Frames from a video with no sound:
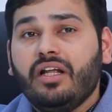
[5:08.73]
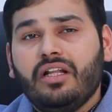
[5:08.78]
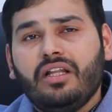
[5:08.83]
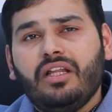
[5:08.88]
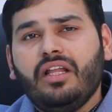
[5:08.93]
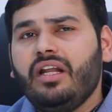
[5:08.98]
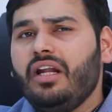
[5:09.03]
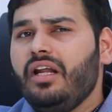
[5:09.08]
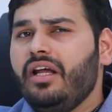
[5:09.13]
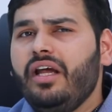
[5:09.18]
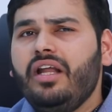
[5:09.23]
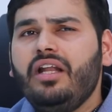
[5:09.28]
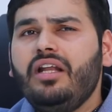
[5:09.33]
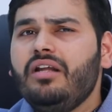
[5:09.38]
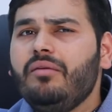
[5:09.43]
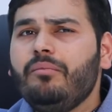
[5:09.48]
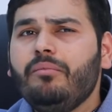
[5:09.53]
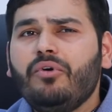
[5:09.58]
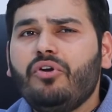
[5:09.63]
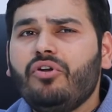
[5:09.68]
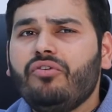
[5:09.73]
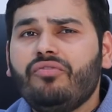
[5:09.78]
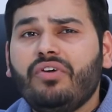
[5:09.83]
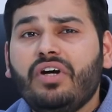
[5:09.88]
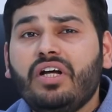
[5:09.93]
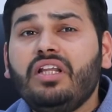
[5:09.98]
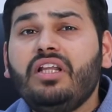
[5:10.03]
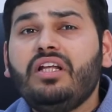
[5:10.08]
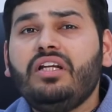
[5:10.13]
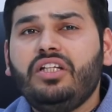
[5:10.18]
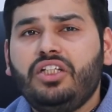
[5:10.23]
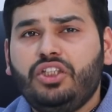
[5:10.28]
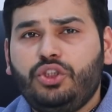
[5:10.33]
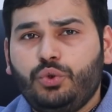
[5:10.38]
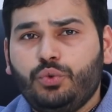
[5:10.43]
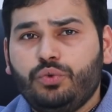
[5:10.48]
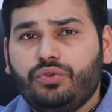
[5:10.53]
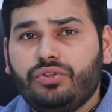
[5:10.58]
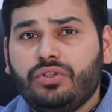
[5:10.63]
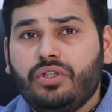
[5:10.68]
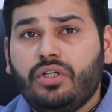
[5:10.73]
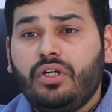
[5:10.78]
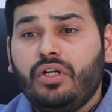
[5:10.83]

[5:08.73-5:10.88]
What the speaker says: there are n number of other issues,